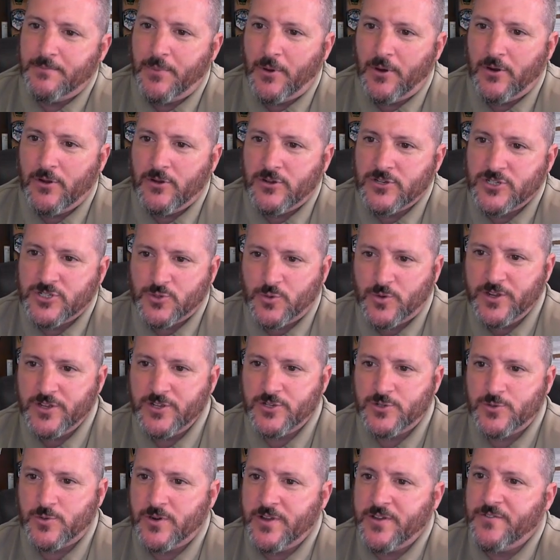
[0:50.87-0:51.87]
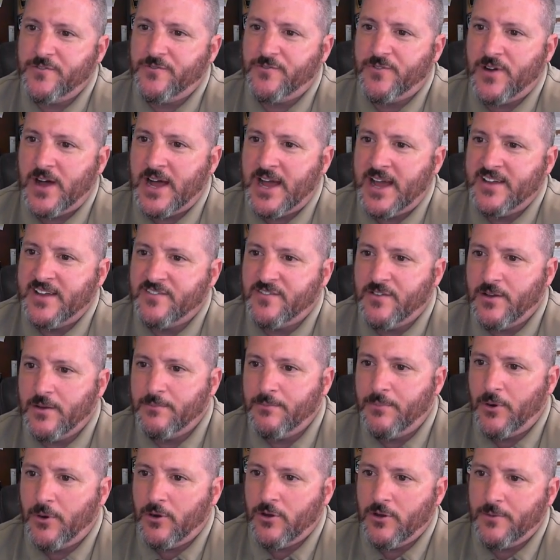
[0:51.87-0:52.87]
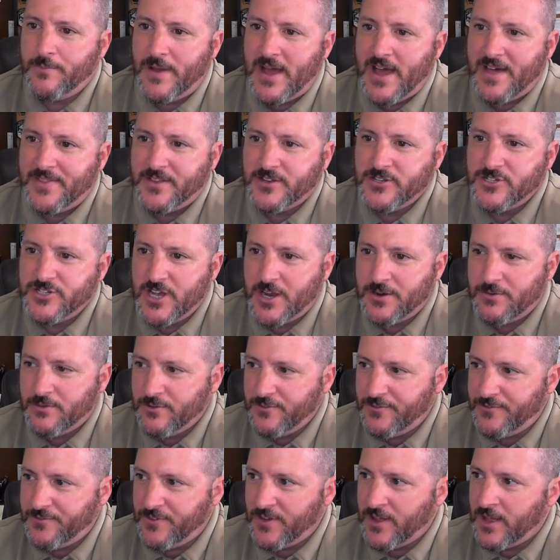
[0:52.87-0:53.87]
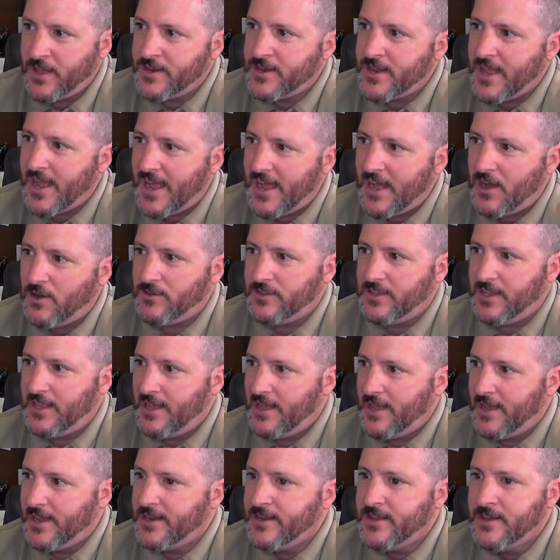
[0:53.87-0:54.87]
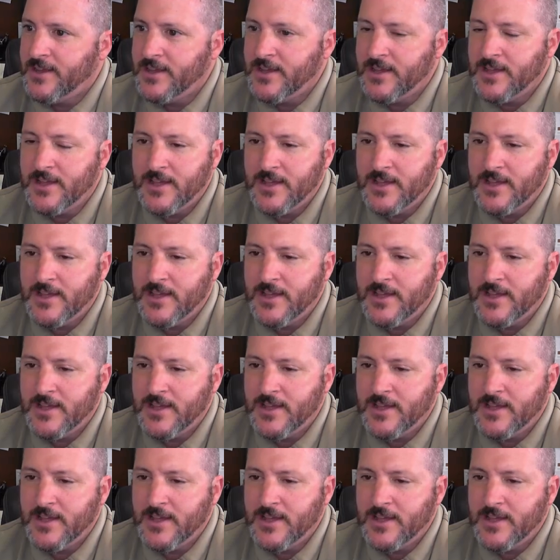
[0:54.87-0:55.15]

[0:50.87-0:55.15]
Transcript: Borough's 2025 Borough of Bath General Fund outline.